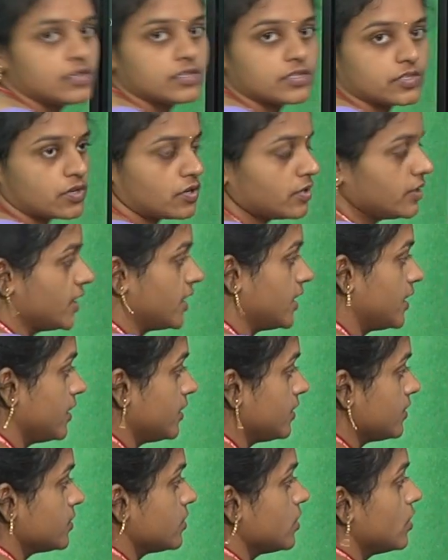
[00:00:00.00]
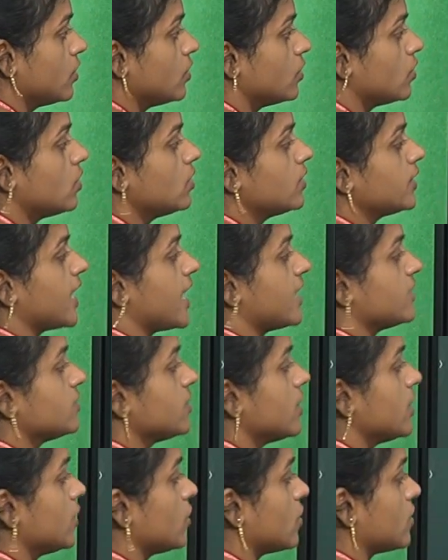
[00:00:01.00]
So there is no
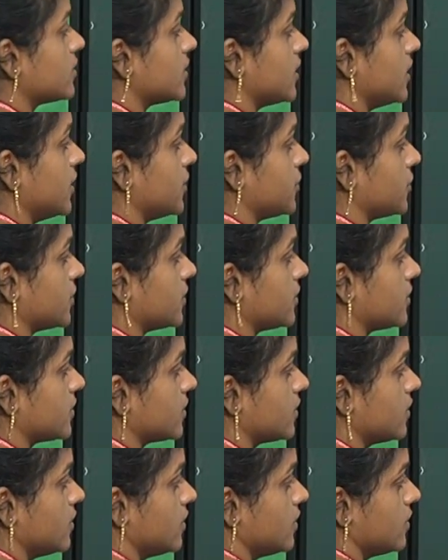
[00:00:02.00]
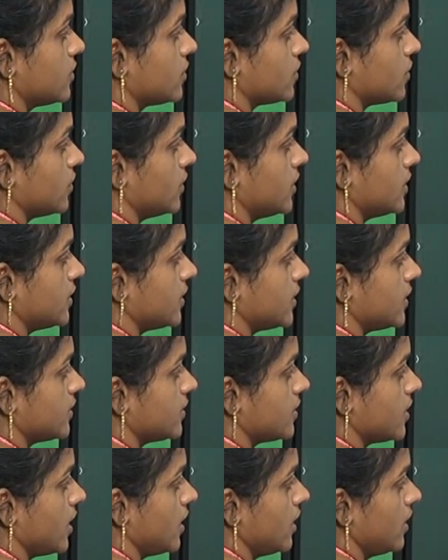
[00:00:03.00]
transient oscillations. So this is
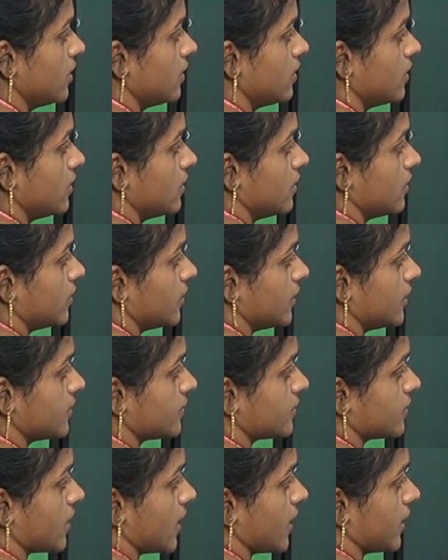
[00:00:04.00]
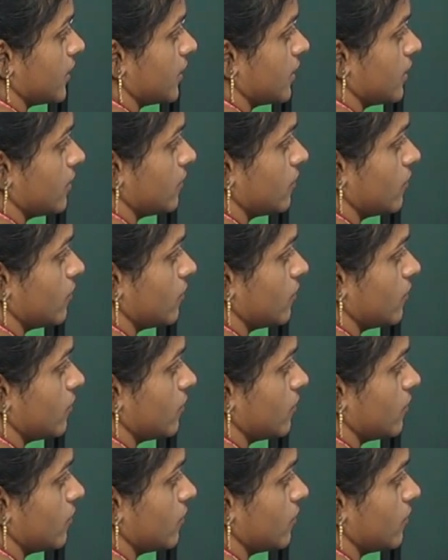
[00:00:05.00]
the restriking